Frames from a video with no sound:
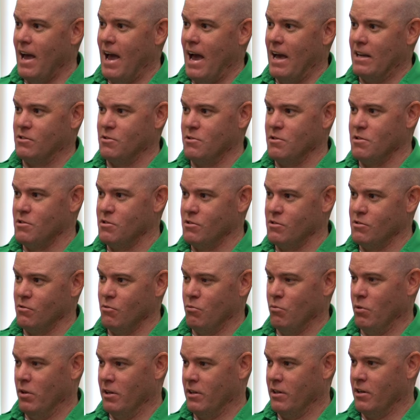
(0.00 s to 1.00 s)
Hazardous is
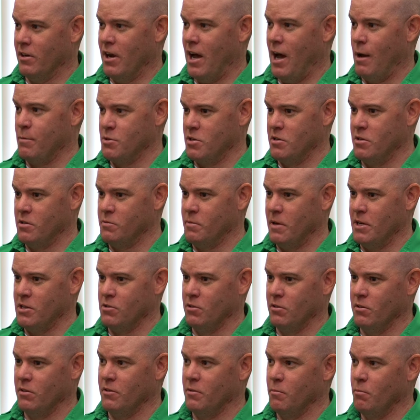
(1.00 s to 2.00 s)
a really good option,
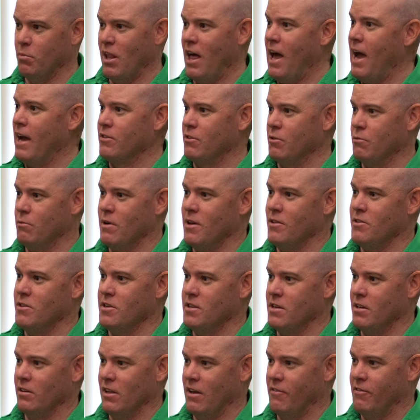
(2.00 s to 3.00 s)
especially with the black, the red, the
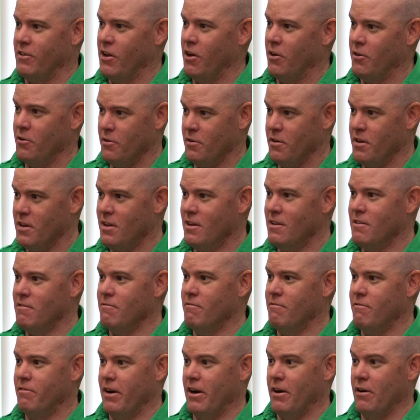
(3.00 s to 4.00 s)
T1100.
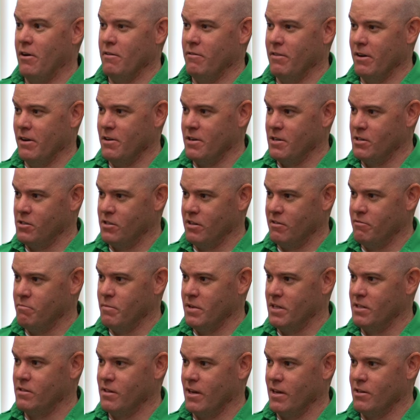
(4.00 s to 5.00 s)
Very, very stiff
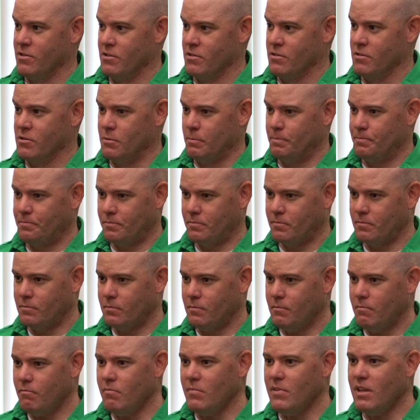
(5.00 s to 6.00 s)
midsections.
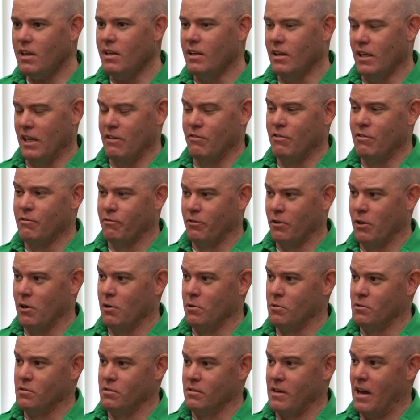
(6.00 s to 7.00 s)

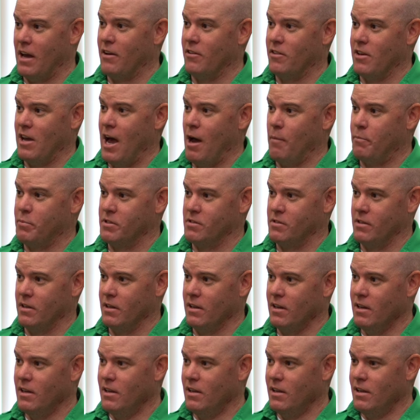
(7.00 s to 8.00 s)
Evenflow is kind of the
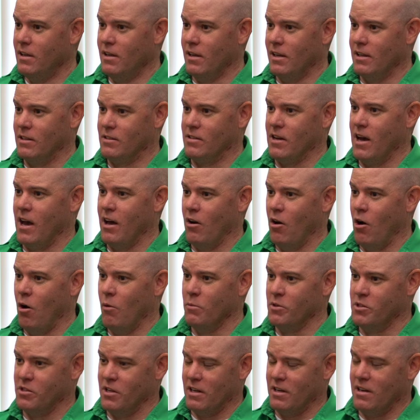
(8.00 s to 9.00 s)
opposite. It's got
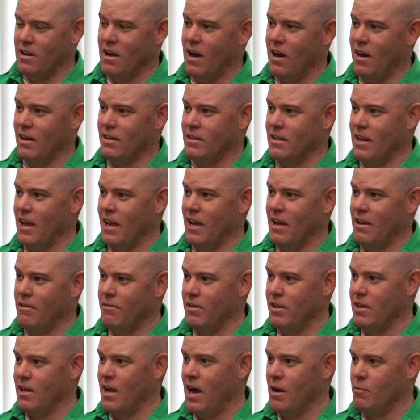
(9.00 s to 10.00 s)
almost a
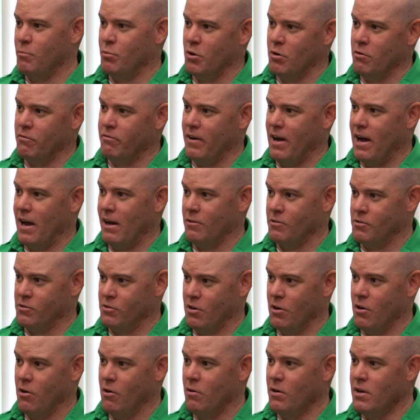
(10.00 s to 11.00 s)
concave EI profile.
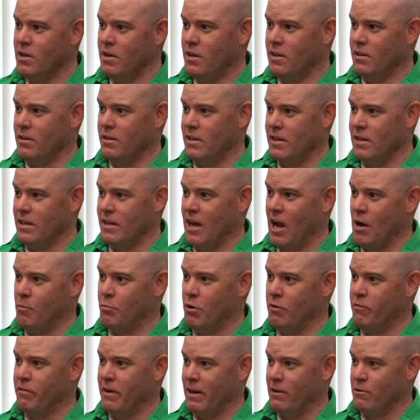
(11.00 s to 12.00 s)
So the EI
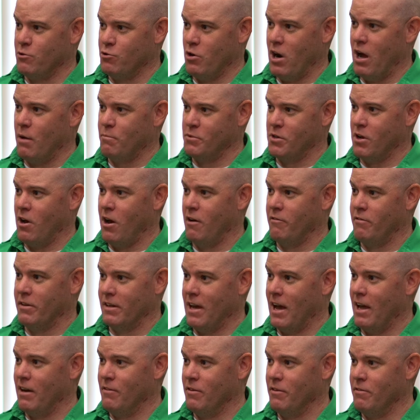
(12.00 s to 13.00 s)
profile drops off
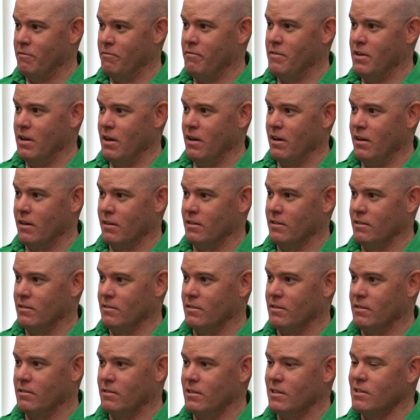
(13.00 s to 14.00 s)
at kind of a
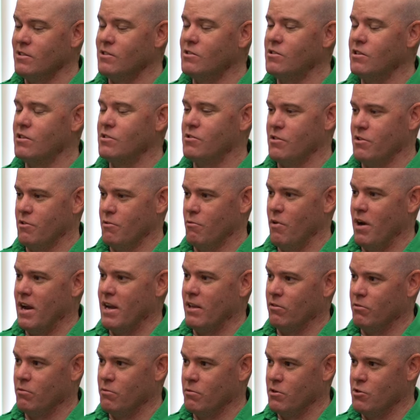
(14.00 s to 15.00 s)
consistent
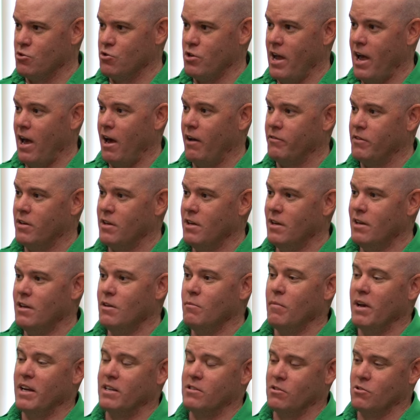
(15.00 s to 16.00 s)
rate through the shaft,
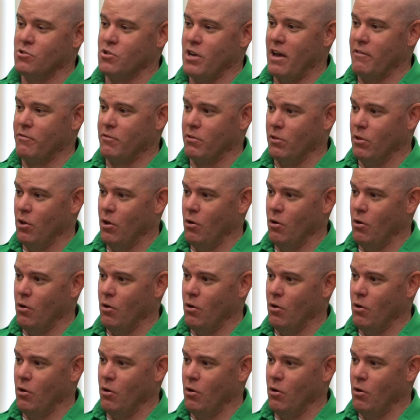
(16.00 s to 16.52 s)
makes the shaft